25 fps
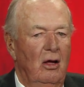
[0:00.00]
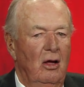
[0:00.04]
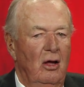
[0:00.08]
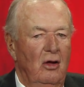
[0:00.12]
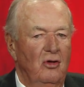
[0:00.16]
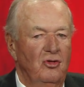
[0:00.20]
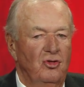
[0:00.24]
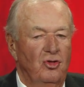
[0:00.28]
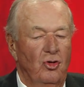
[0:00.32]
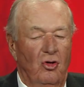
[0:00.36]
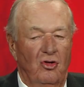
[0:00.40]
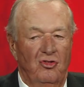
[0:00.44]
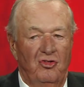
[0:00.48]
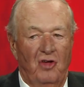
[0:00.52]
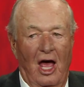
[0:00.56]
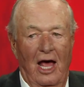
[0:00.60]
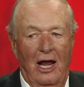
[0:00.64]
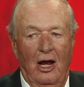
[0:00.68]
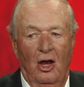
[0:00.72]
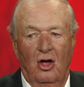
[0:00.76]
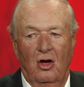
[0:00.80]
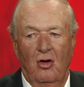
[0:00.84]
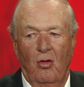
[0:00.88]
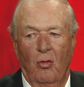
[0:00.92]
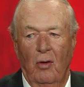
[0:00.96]
So as I
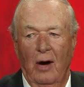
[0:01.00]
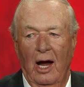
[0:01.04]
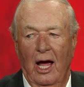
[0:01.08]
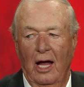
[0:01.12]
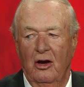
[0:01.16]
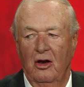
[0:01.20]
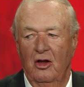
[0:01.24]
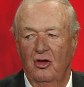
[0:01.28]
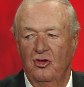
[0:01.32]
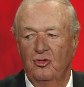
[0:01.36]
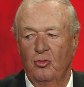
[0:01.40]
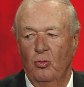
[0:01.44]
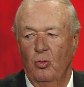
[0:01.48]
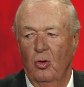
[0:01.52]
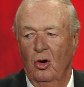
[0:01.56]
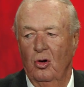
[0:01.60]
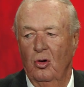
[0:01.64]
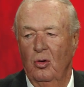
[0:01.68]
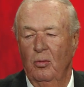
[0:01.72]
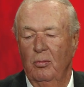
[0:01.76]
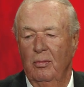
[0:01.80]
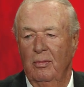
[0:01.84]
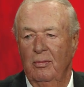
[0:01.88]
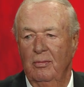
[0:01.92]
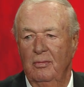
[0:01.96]
look around this
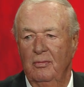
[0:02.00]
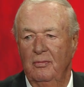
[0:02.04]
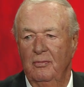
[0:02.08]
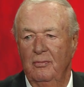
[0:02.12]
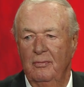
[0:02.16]
room,